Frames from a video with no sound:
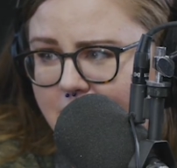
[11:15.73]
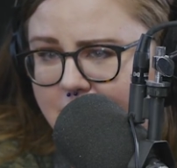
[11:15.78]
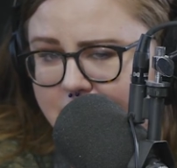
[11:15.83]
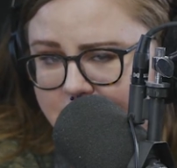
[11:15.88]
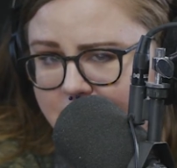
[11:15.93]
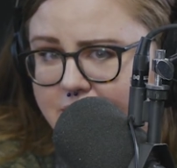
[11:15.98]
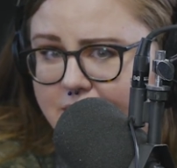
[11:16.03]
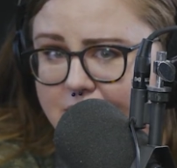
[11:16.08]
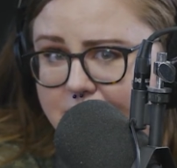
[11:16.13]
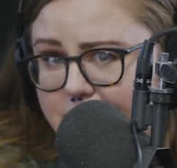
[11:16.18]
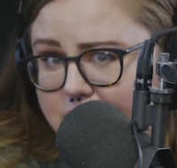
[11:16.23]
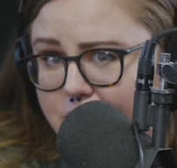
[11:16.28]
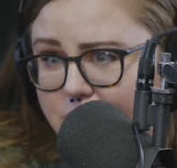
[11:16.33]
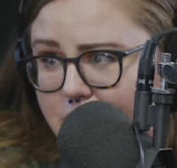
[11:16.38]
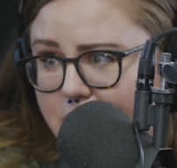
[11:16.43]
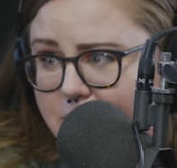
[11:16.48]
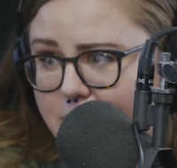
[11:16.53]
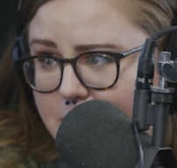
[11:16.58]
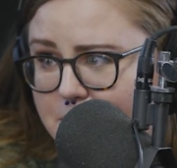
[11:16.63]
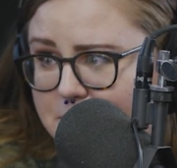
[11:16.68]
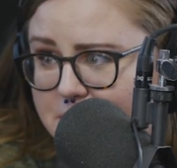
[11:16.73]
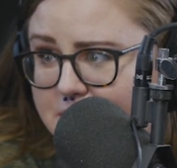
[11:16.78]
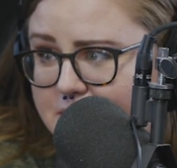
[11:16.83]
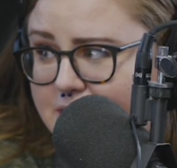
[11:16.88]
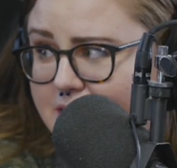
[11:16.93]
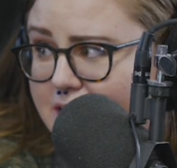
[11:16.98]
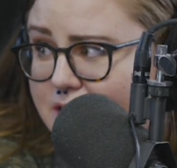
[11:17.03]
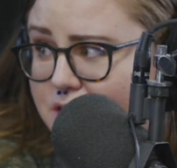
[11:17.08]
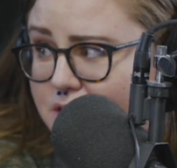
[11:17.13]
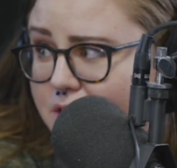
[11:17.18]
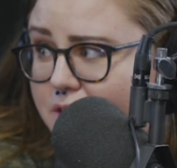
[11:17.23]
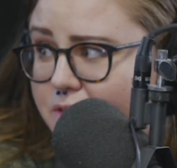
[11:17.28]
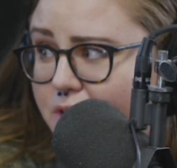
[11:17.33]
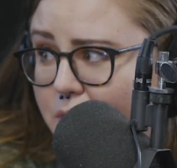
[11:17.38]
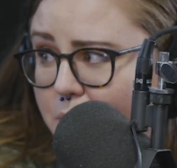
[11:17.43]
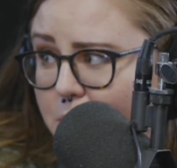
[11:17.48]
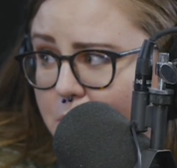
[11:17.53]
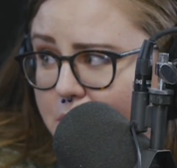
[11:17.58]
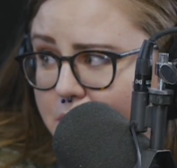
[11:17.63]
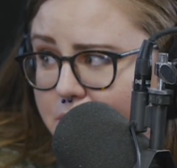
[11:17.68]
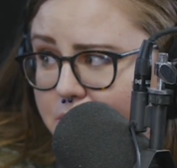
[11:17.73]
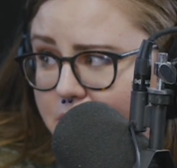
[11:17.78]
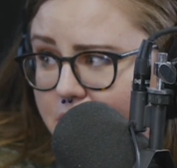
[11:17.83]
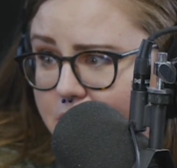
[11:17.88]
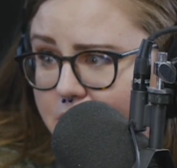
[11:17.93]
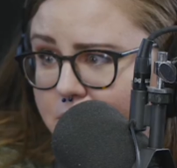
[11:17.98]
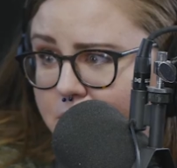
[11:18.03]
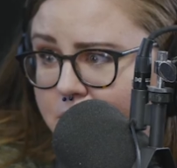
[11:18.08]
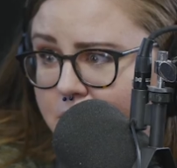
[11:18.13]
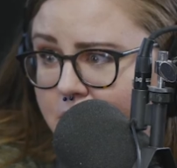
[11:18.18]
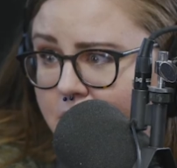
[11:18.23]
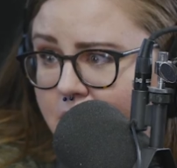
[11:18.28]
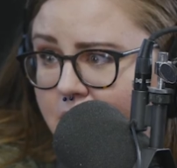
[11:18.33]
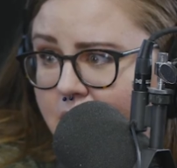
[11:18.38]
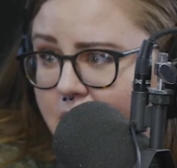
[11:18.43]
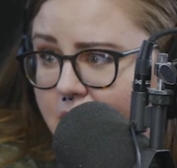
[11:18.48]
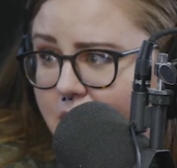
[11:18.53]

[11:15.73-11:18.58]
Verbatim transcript: And I think that's a great representation of her worldview. Yeah, wow.